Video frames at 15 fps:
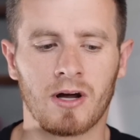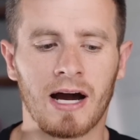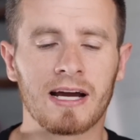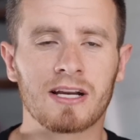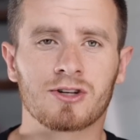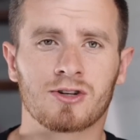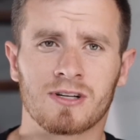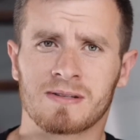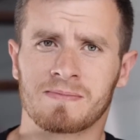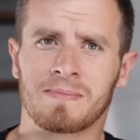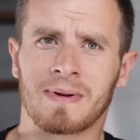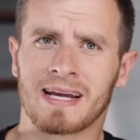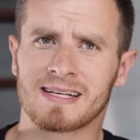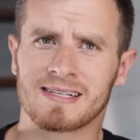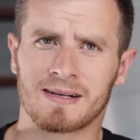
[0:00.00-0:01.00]
not just
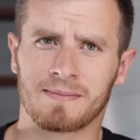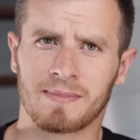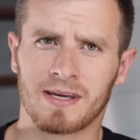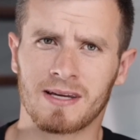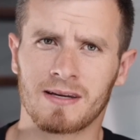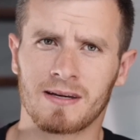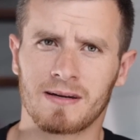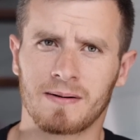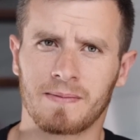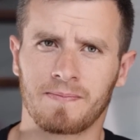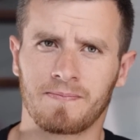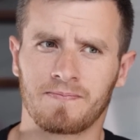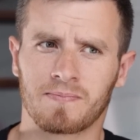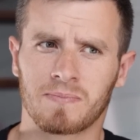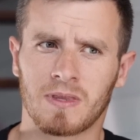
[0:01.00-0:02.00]
makes something,
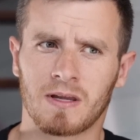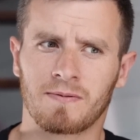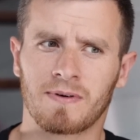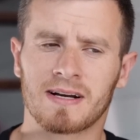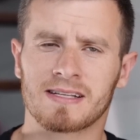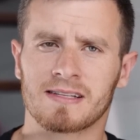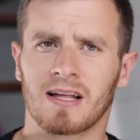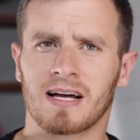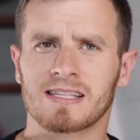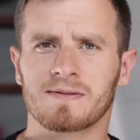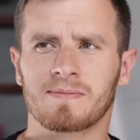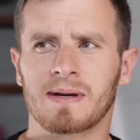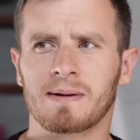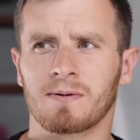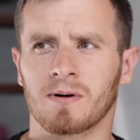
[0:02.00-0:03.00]
right? Because lots
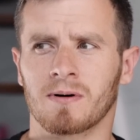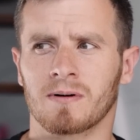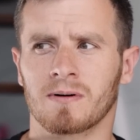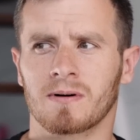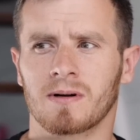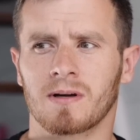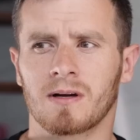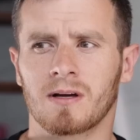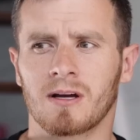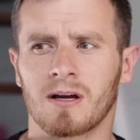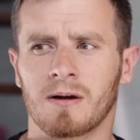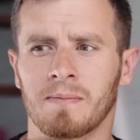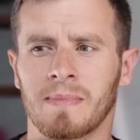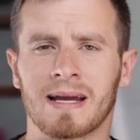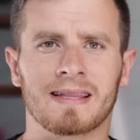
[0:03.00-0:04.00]
of people
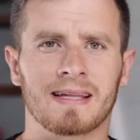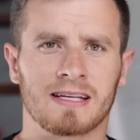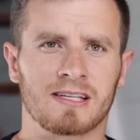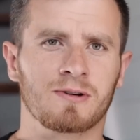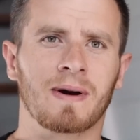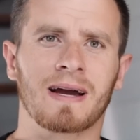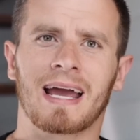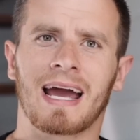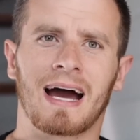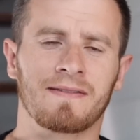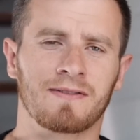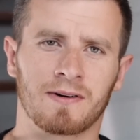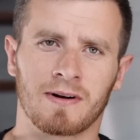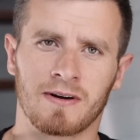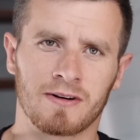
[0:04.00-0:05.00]
make things. You might
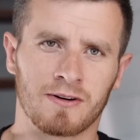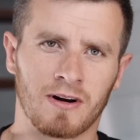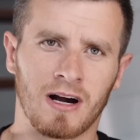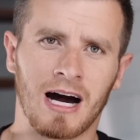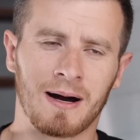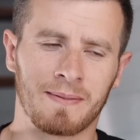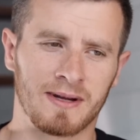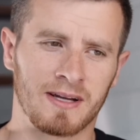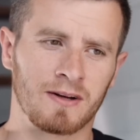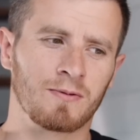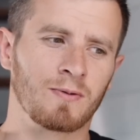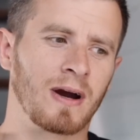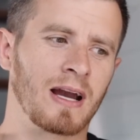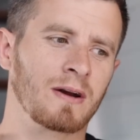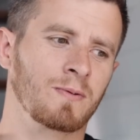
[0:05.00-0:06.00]
have your, your hobby,
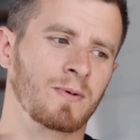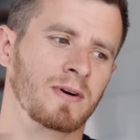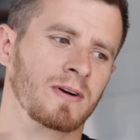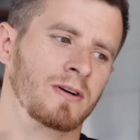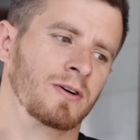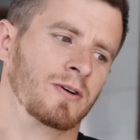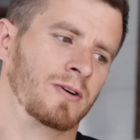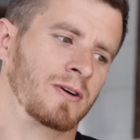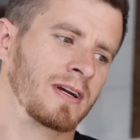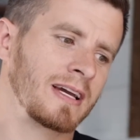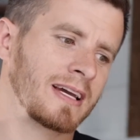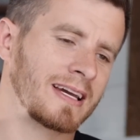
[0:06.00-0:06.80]
right? Where you're